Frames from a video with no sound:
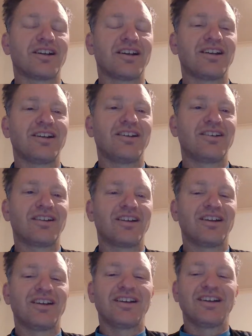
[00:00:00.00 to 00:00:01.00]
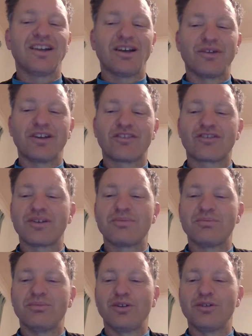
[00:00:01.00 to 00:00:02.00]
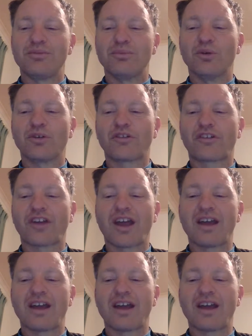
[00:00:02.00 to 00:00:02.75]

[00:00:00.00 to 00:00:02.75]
and eventually learnt Morse.